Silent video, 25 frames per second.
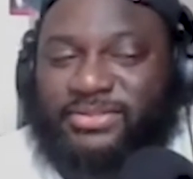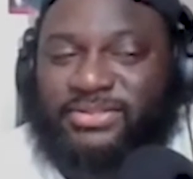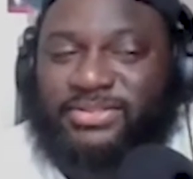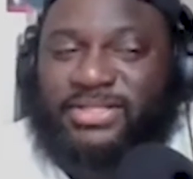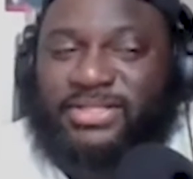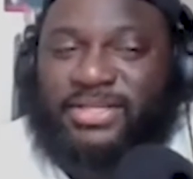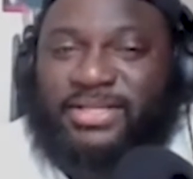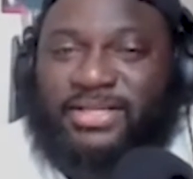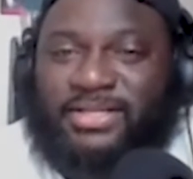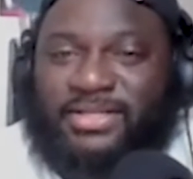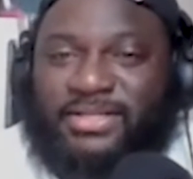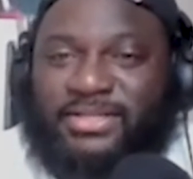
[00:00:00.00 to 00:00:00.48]

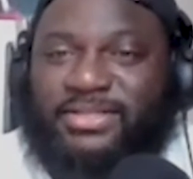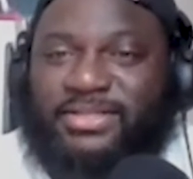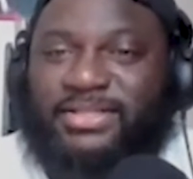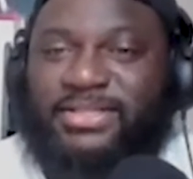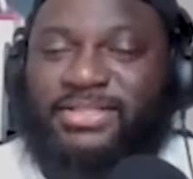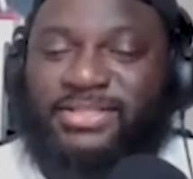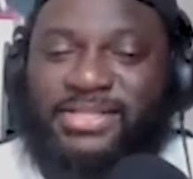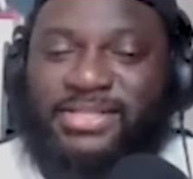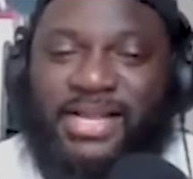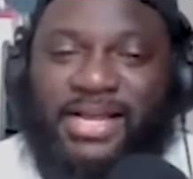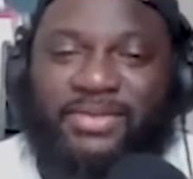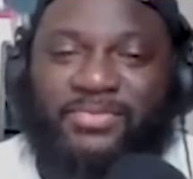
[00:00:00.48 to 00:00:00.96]
Yeah,
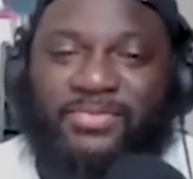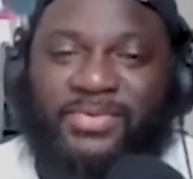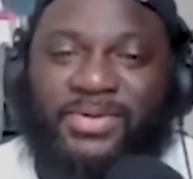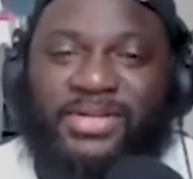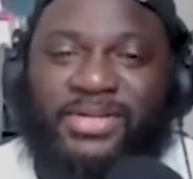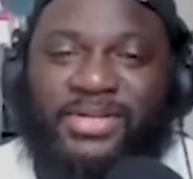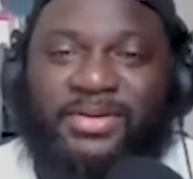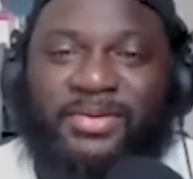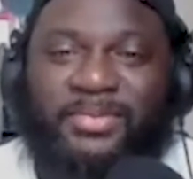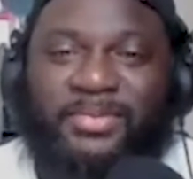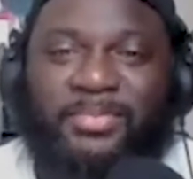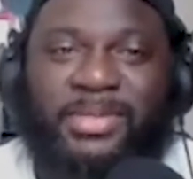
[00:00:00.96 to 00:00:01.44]
it's not
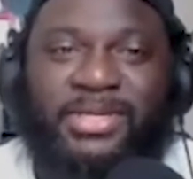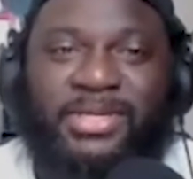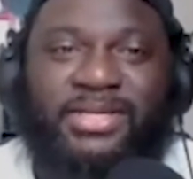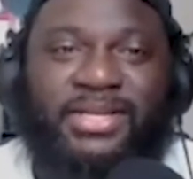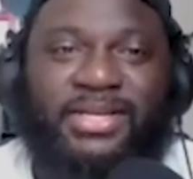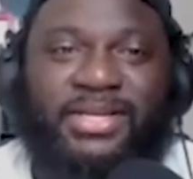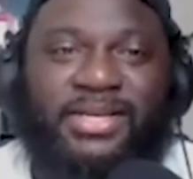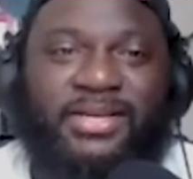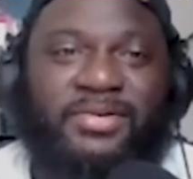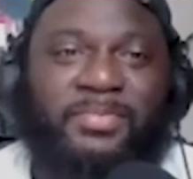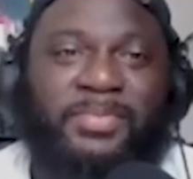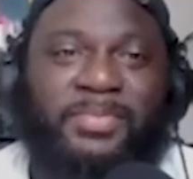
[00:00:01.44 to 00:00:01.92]
really a big
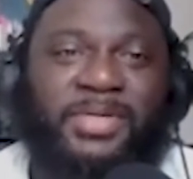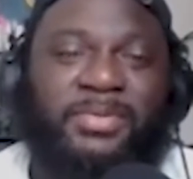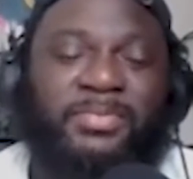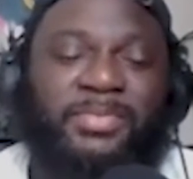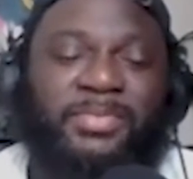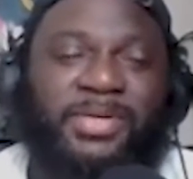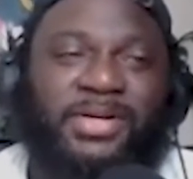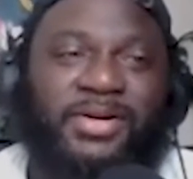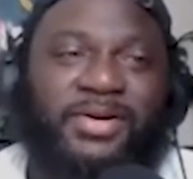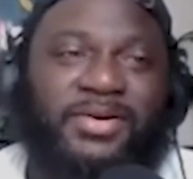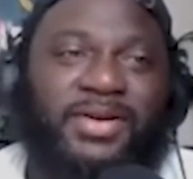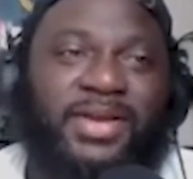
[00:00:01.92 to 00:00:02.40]
deal to me,
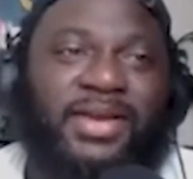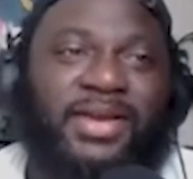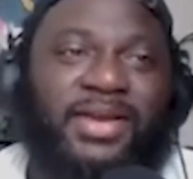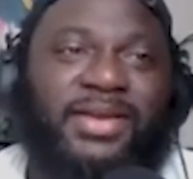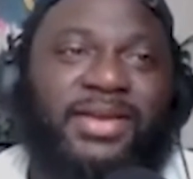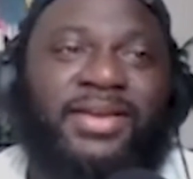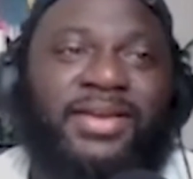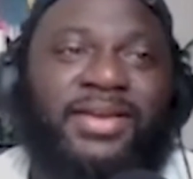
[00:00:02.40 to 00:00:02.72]
but okay.